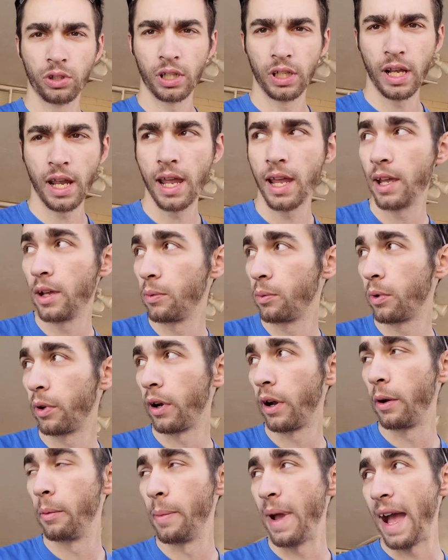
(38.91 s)
today
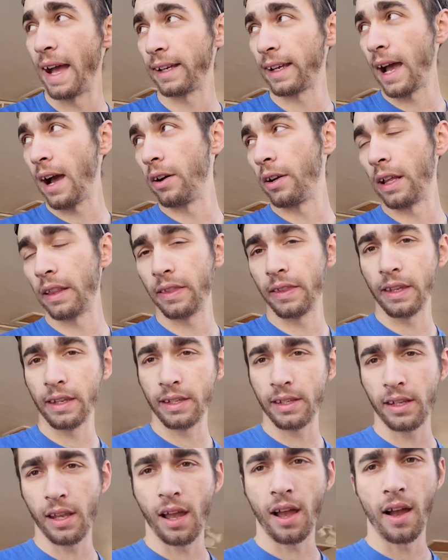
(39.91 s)
we're back out at
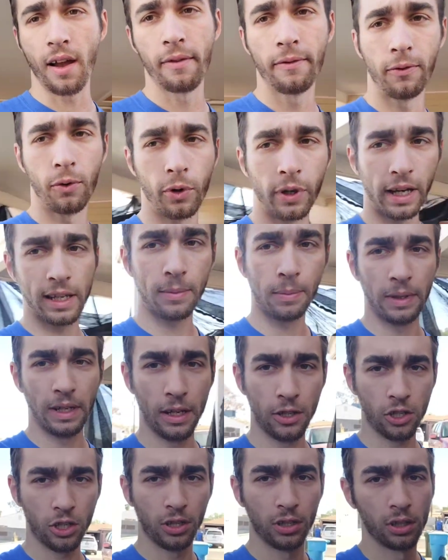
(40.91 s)
this uh, Ford
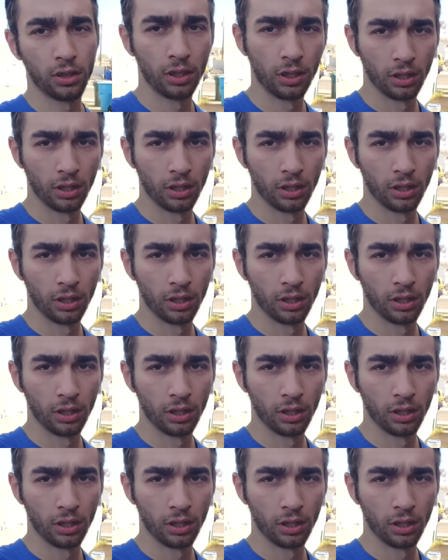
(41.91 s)
Expedition.